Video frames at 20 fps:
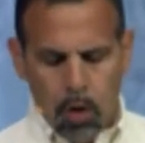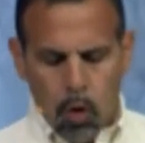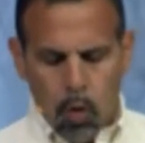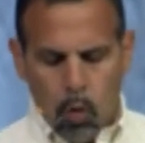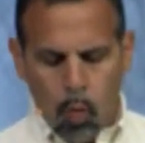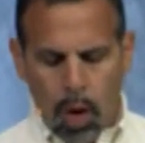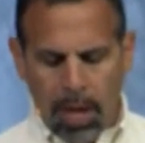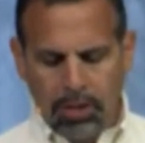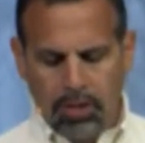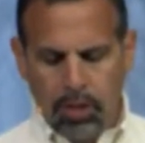
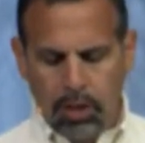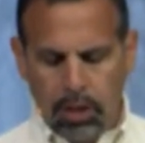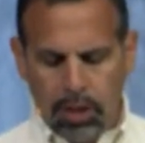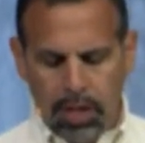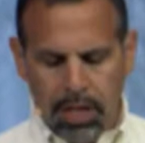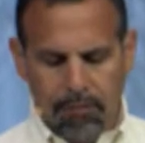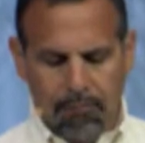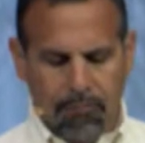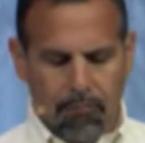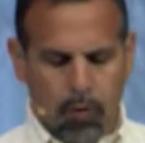went to
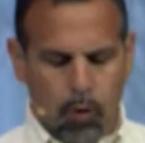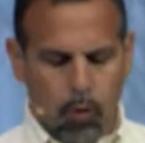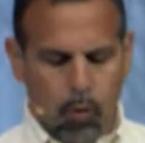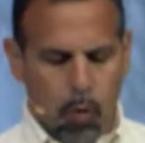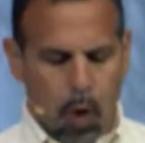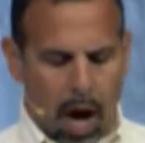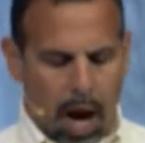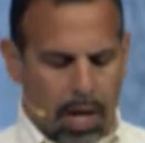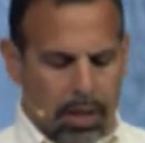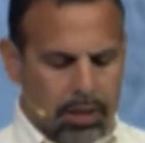live for a
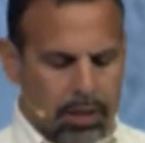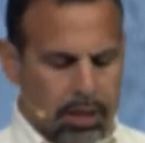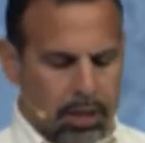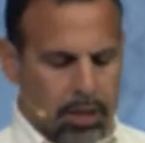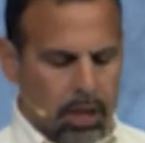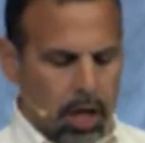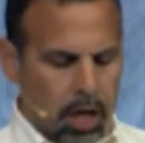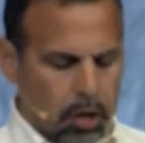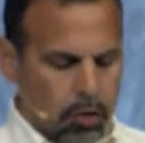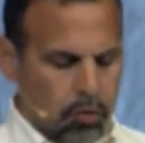while in the
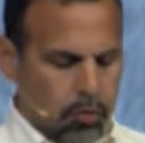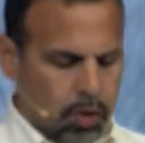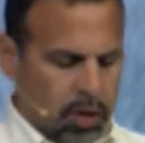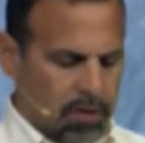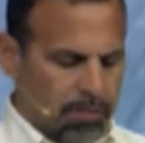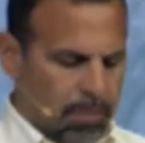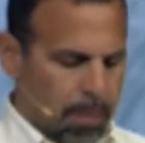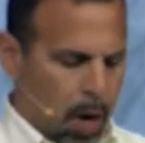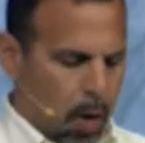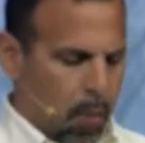country
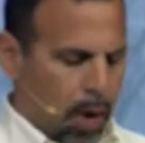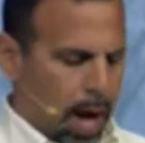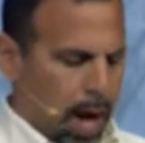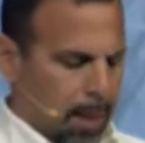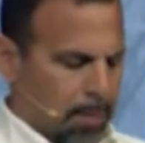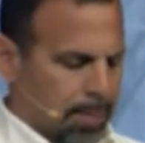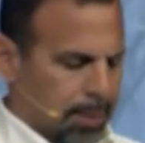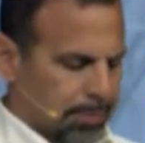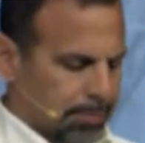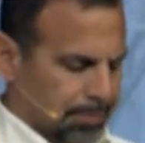of
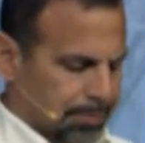Moab.